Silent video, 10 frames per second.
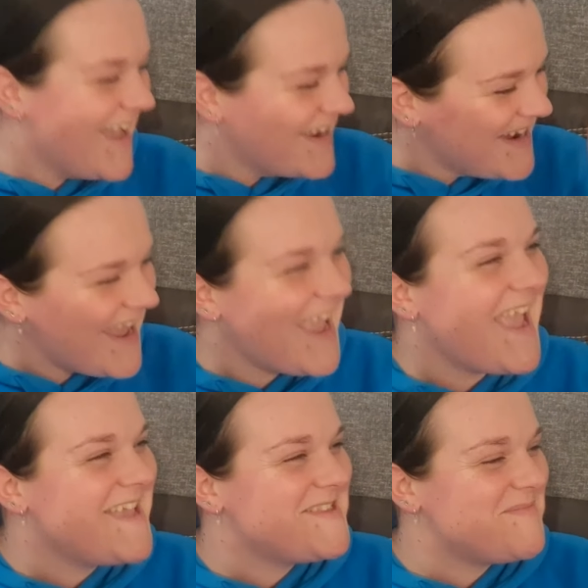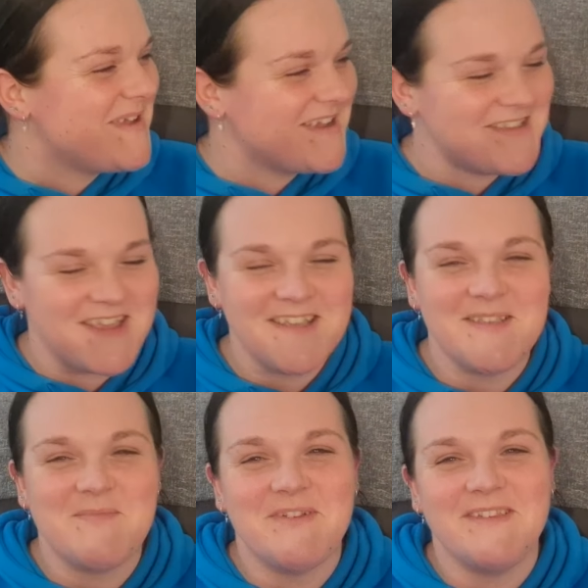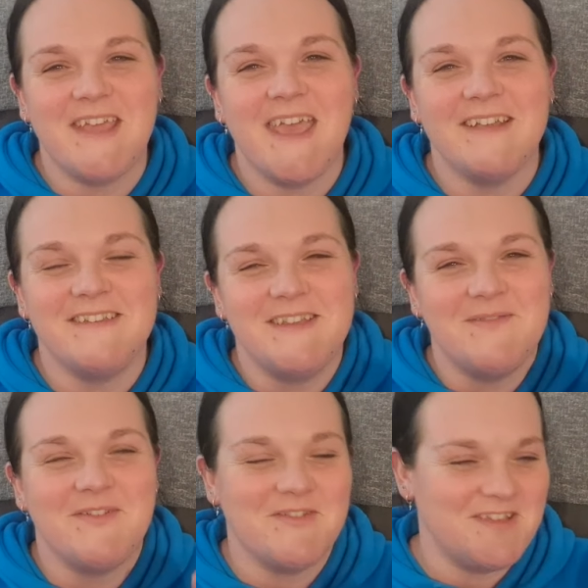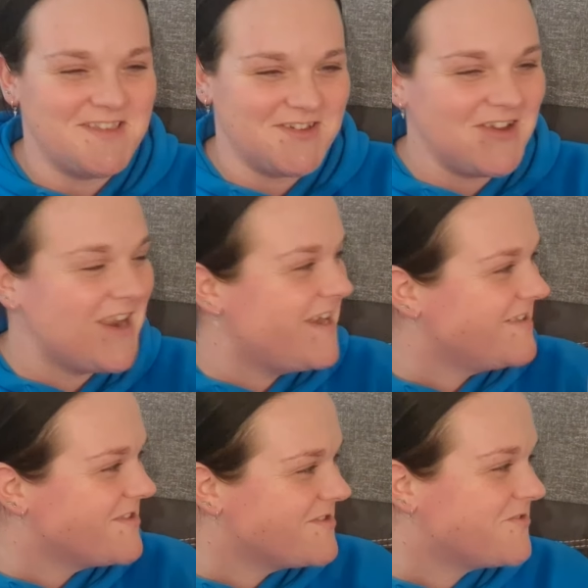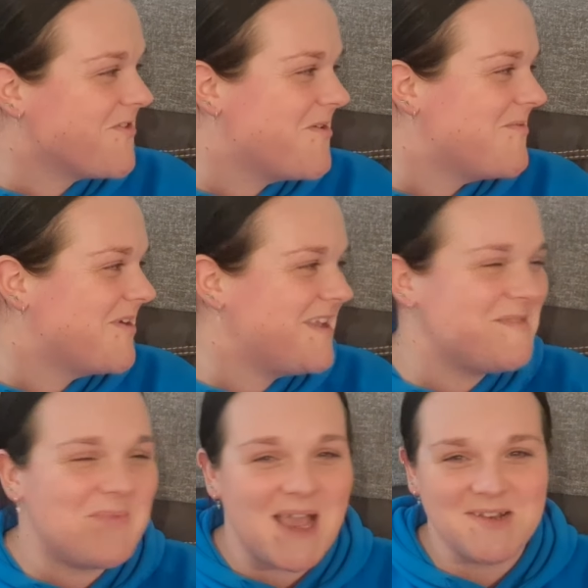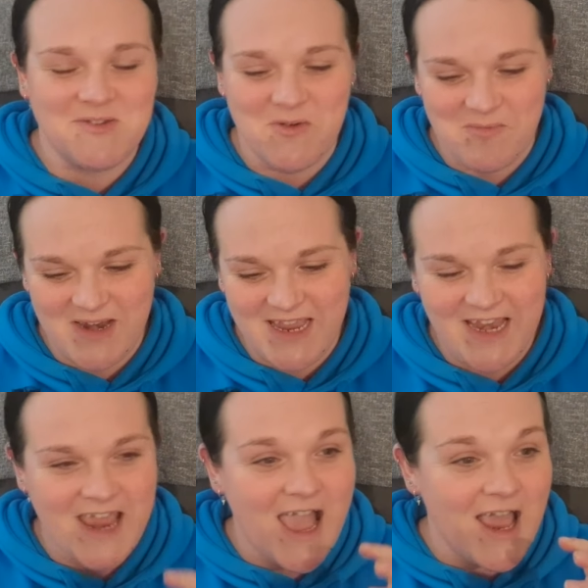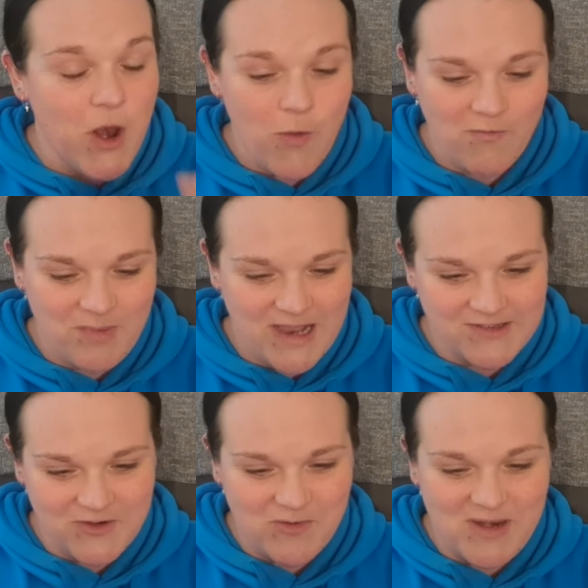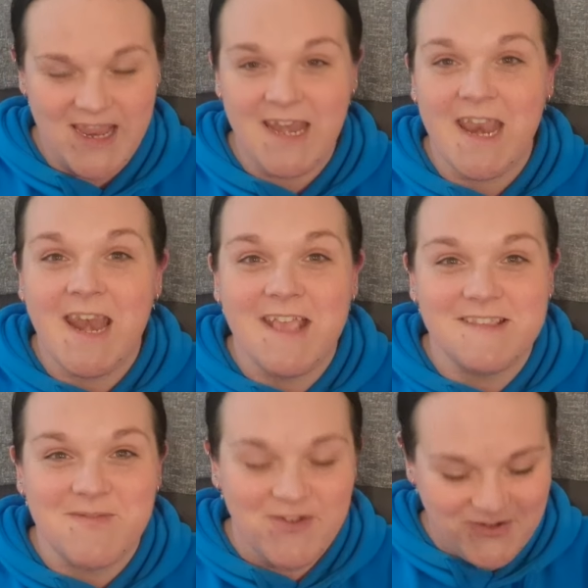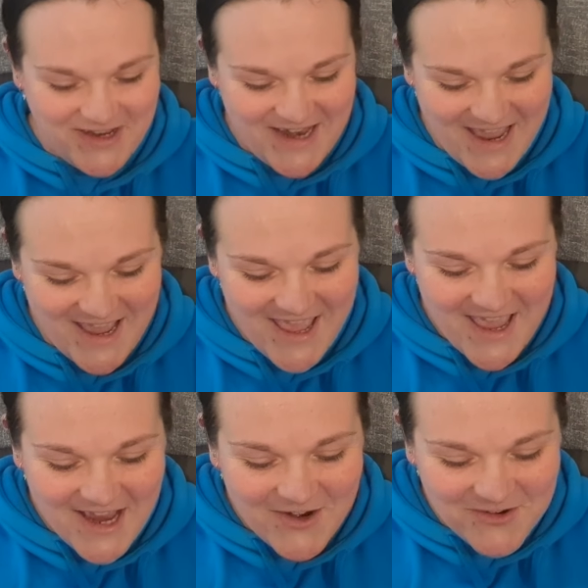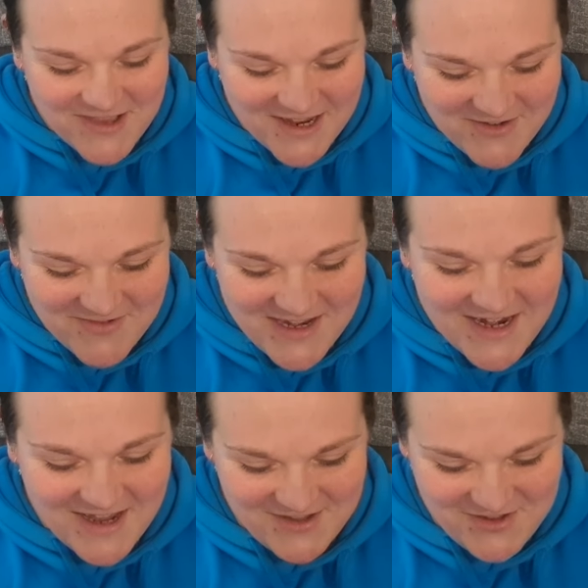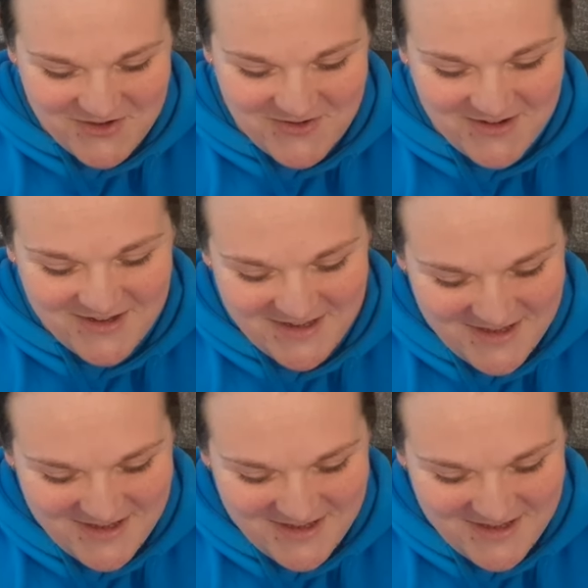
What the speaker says: And it is, because it's a protective crystal, and it's a strong one. It's black tourmaline. I love black tourmaline. Let's have a look at it. It looks like a really nice chunk.